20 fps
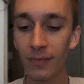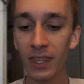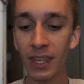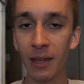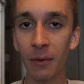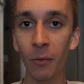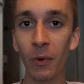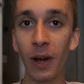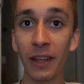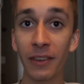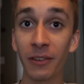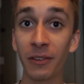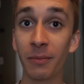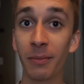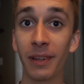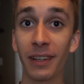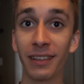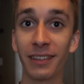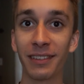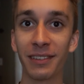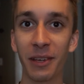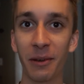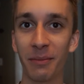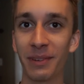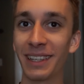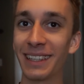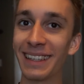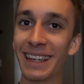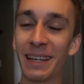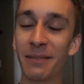and why there's been so
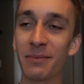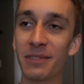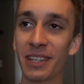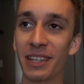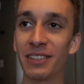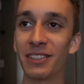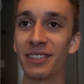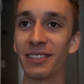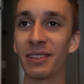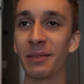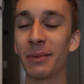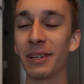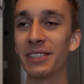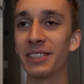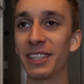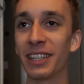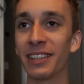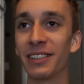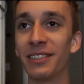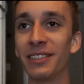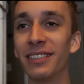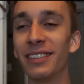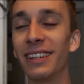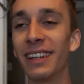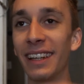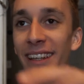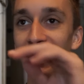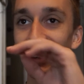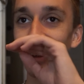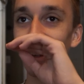many name changes on my channel
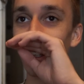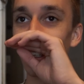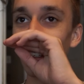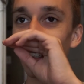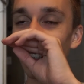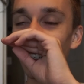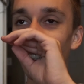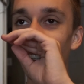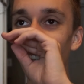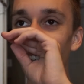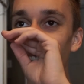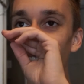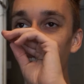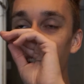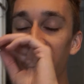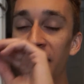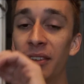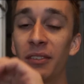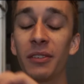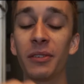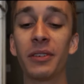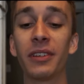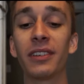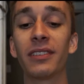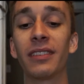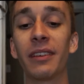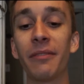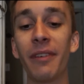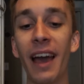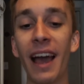in the 2
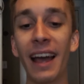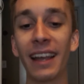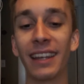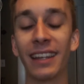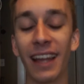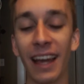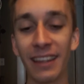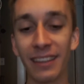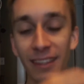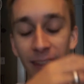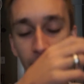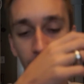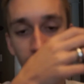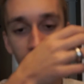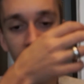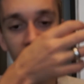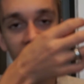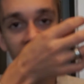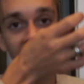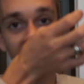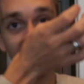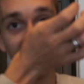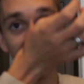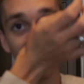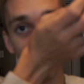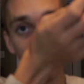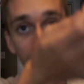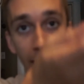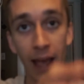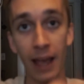years I've had it. I think I started
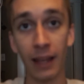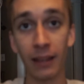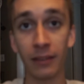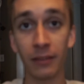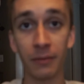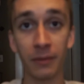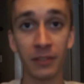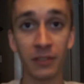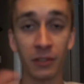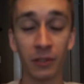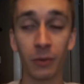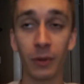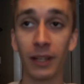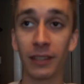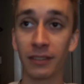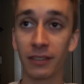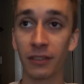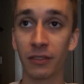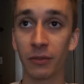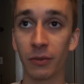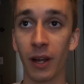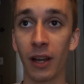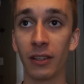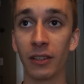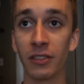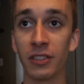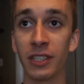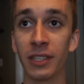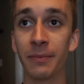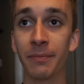out as Vision Quest
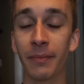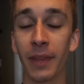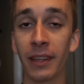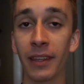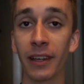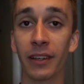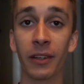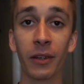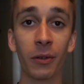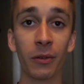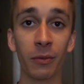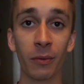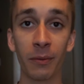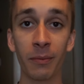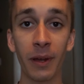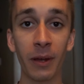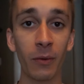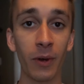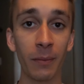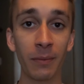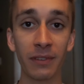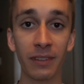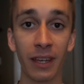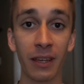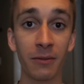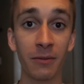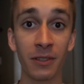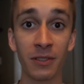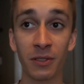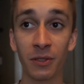Astrology, and that goes with my
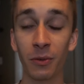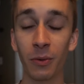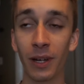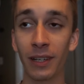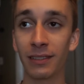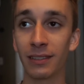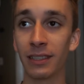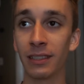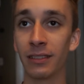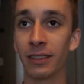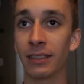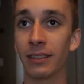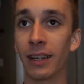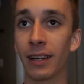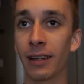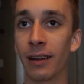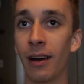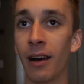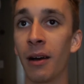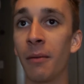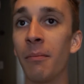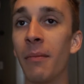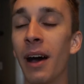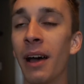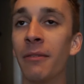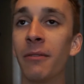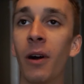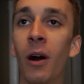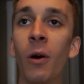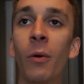website, visionquesthealing.com.
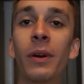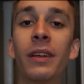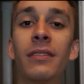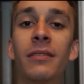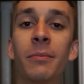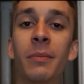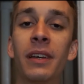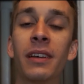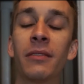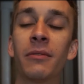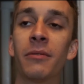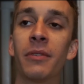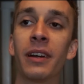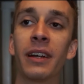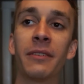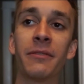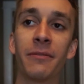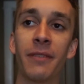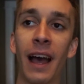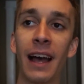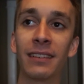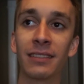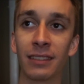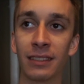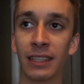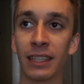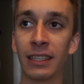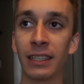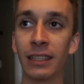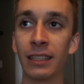I've always been very
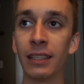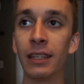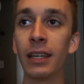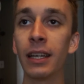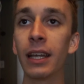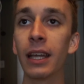fascinated